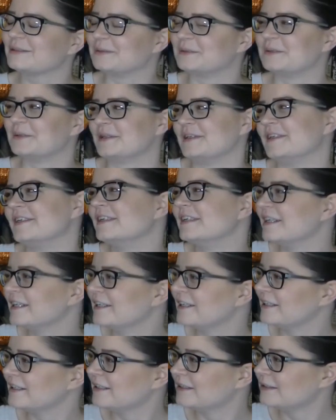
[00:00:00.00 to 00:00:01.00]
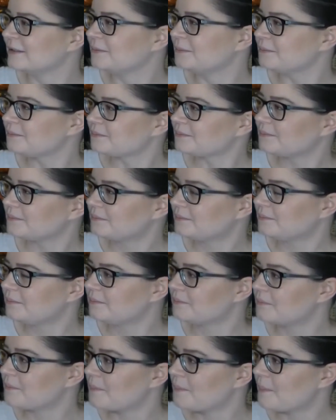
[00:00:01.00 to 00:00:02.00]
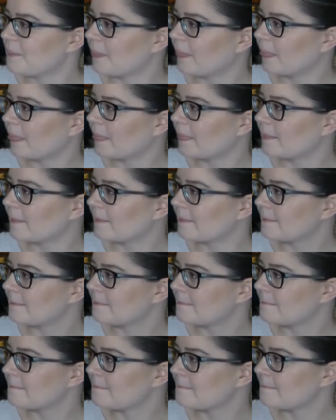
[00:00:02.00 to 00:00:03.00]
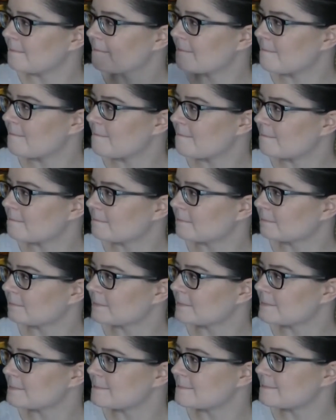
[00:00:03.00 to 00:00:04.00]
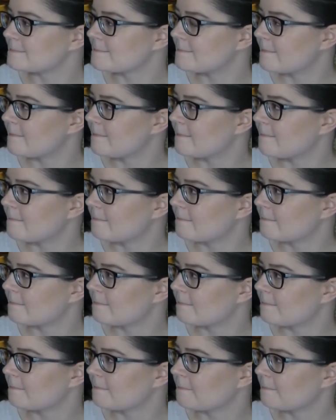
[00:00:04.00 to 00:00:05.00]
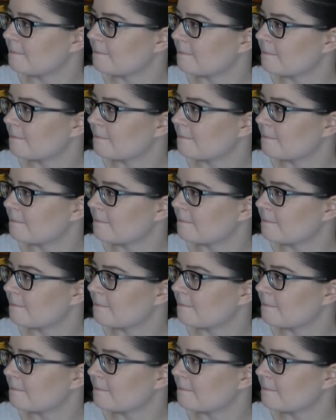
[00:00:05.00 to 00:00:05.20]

[no speech]